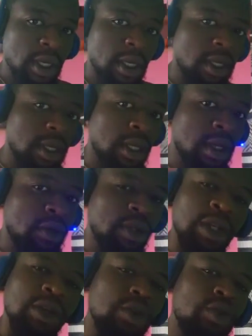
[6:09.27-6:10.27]
and then I'll
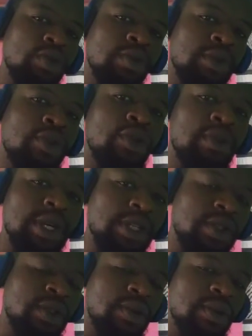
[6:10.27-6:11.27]
take you through my
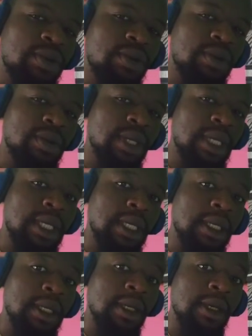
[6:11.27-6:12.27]
struggle. Like,
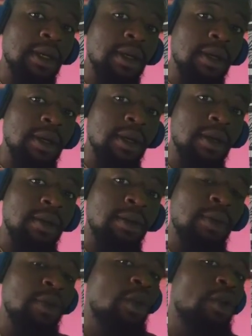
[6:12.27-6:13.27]

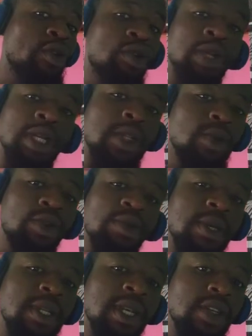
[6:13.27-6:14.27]
people don't usually
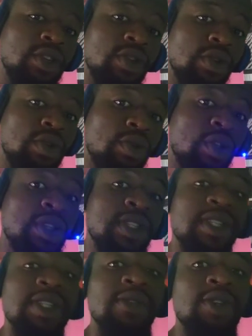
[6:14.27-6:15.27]
document their struggle. We just
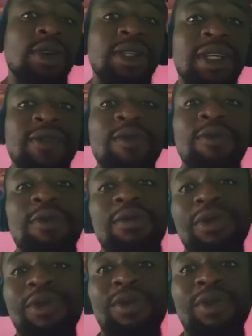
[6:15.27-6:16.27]
see successful
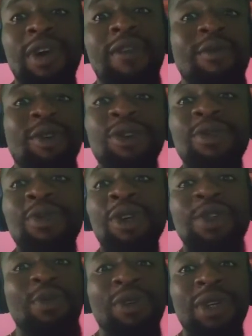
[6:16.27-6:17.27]
people who have
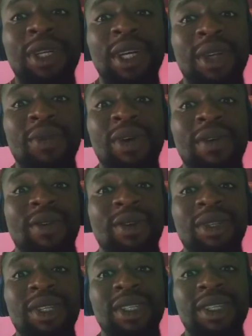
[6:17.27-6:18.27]
much money and who have
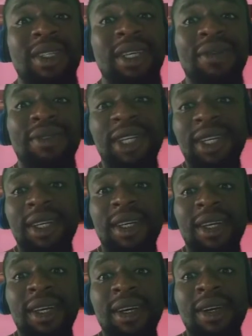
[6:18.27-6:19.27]
done this after.
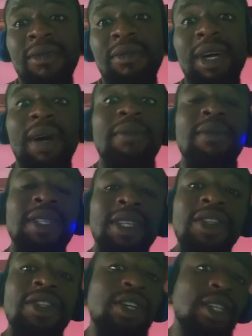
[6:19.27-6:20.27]
But I'm in
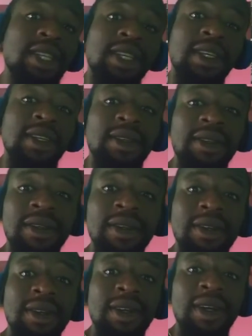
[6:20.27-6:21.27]
the journey,
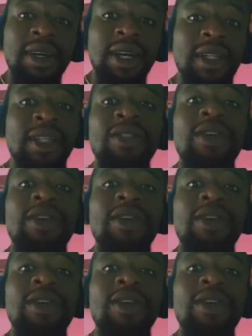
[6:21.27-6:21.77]
and this is